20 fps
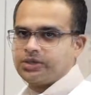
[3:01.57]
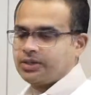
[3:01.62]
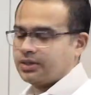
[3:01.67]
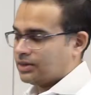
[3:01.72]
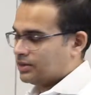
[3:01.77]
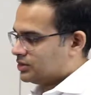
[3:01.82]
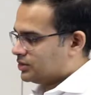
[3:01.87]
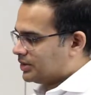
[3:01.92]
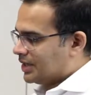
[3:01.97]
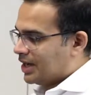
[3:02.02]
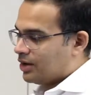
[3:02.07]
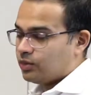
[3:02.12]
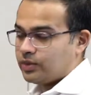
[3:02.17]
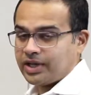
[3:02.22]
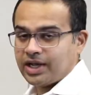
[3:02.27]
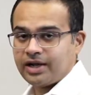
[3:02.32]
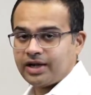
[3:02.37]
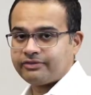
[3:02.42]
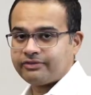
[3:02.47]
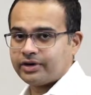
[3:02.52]
So now we
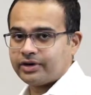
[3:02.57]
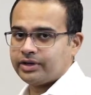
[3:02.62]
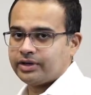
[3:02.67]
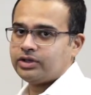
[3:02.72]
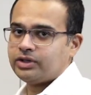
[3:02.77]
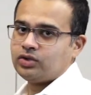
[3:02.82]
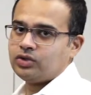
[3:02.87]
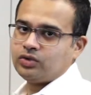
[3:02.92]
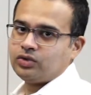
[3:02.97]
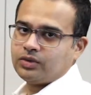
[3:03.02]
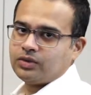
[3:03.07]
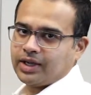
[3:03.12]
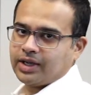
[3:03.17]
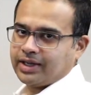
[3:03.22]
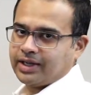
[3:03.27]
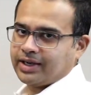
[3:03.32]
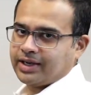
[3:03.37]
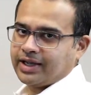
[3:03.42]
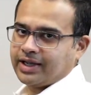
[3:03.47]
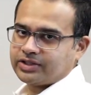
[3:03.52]
have our new
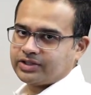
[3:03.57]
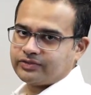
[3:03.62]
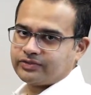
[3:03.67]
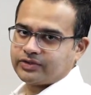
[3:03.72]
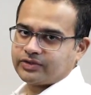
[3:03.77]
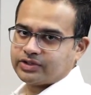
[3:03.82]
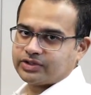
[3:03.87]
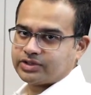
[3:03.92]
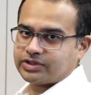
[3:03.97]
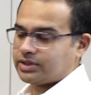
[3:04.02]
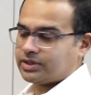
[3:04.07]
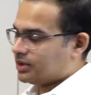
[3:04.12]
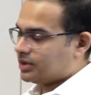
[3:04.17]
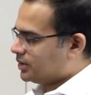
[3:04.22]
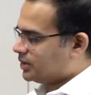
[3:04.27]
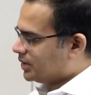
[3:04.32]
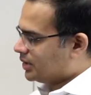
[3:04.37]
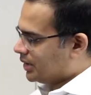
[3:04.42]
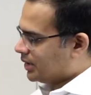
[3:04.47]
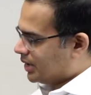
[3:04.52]
enhanced version
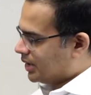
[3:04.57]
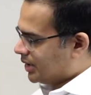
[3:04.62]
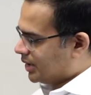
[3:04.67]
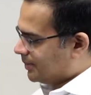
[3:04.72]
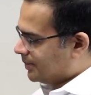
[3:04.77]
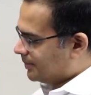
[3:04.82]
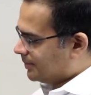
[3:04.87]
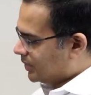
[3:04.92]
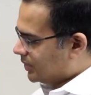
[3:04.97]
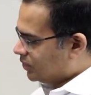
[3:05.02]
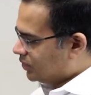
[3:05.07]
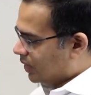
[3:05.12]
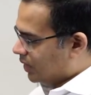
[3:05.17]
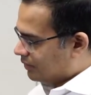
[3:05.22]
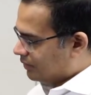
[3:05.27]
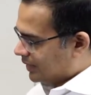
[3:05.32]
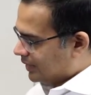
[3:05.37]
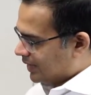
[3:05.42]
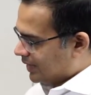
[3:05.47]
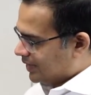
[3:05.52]
UR
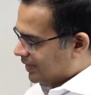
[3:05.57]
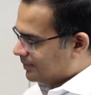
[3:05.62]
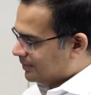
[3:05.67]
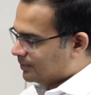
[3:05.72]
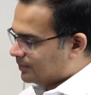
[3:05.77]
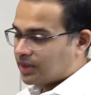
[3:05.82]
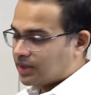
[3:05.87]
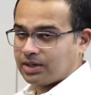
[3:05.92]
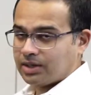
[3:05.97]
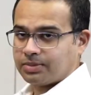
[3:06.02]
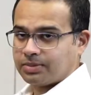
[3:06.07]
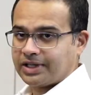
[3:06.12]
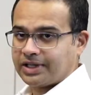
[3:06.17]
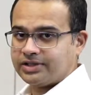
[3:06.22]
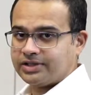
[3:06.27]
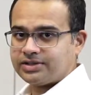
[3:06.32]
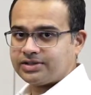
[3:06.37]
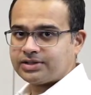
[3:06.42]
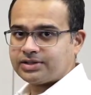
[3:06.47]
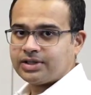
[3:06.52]
relay in
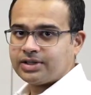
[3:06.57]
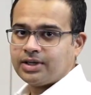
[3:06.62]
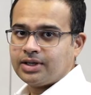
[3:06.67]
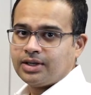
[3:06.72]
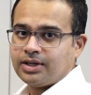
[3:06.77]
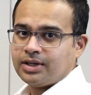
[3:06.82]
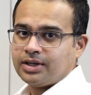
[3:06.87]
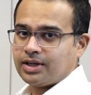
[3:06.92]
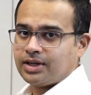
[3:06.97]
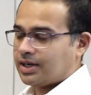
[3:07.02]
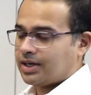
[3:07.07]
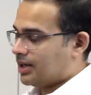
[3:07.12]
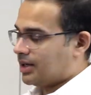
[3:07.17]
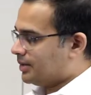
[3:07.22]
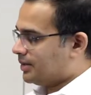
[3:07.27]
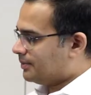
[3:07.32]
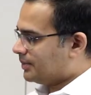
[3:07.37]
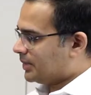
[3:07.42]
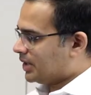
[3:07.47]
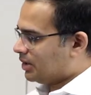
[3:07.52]
place.
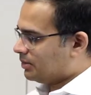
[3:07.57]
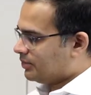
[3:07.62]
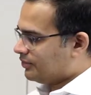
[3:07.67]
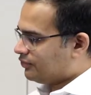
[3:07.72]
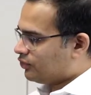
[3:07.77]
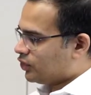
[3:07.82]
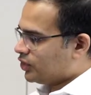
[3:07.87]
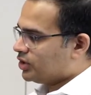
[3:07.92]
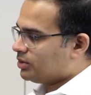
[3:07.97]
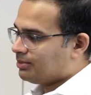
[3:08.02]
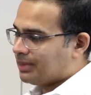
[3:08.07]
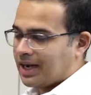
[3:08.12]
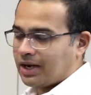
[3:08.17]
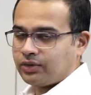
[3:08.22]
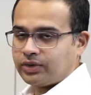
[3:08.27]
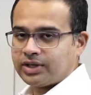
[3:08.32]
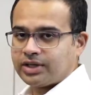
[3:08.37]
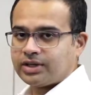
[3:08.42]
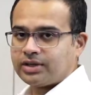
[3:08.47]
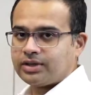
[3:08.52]
Now before you mount
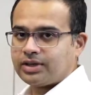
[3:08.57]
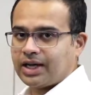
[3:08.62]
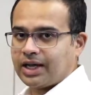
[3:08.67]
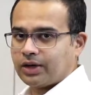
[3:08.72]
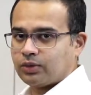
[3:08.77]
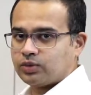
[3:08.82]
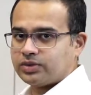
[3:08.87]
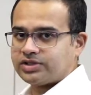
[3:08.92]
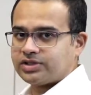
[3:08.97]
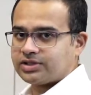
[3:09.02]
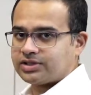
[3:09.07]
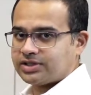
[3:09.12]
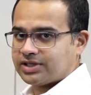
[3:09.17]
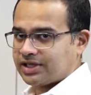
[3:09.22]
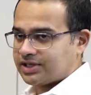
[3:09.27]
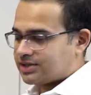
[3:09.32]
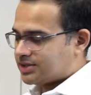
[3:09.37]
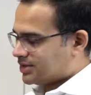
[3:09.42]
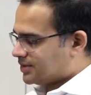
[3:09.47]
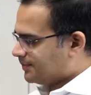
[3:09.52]
it, I would
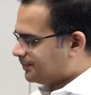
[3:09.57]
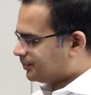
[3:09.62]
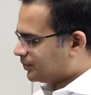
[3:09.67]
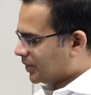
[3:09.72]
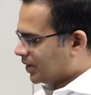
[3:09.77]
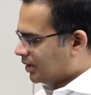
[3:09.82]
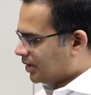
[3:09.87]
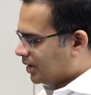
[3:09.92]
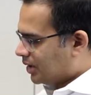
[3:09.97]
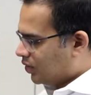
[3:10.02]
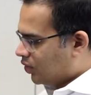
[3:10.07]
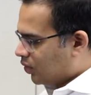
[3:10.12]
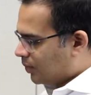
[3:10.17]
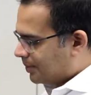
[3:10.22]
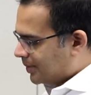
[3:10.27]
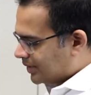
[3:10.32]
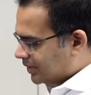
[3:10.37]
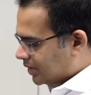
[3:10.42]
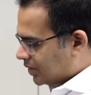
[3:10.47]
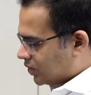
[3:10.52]
suggest
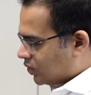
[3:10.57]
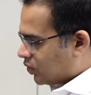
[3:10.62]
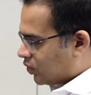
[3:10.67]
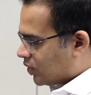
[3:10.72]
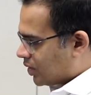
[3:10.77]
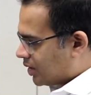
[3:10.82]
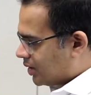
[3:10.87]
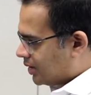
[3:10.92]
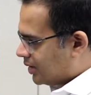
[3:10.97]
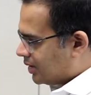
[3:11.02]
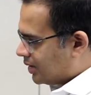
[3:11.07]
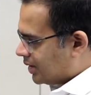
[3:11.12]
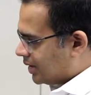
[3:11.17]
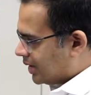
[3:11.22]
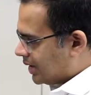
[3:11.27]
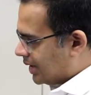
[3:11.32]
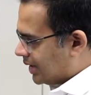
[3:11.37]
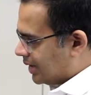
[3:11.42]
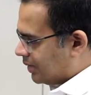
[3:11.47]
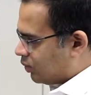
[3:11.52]
opening the door
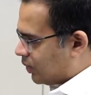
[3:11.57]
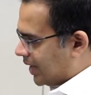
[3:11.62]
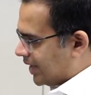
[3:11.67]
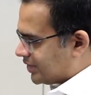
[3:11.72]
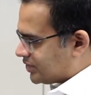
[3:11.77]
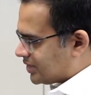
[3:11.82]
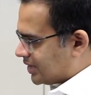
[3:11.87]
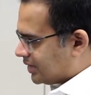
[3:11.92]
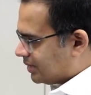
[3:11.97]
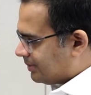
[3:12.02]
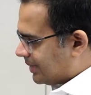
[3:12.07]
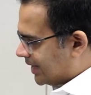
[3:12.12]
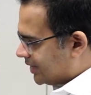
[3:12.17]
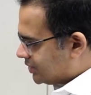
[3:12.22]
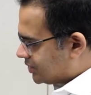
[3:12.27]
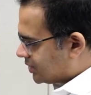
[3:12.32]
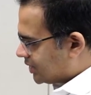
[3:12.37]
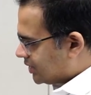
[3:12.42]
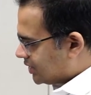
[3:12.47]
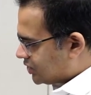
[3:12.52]
while it's on the
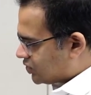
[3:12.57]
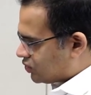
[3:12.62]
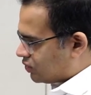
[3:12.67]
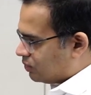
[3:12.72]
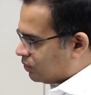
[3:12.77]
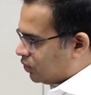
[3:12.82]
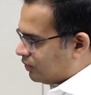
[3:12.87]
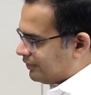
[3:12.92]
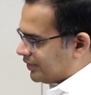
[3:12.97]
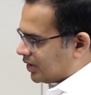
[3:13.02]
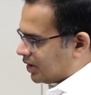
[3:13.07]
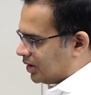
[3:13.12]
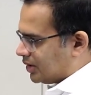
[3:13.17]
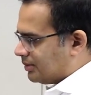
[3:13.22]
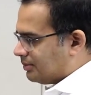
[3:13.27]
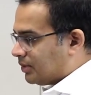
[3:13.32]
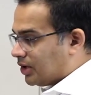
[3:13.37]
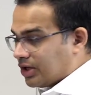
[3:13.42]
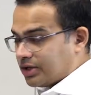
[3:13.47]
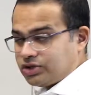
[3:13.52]
bench and just removing all the
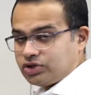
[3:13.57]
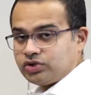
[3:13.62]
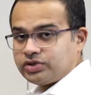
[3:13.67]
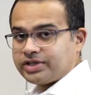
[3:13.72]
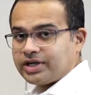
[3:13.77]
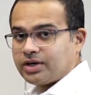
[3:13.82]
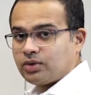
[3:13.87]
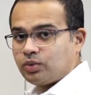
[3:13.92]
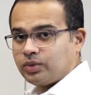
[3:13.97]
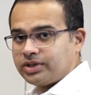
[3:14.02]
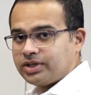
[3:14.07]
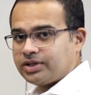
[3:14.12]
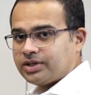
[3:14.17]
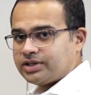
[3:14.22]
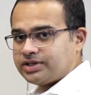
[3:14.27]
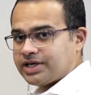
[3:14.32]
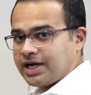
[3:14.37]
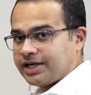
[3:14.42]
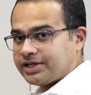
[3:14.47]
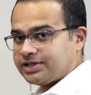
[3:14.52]
modules that are within the
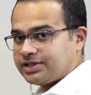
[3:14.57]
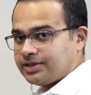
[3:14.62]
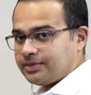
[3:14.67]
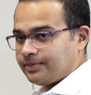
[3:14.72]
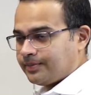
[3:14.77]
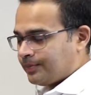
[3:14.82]
chassis.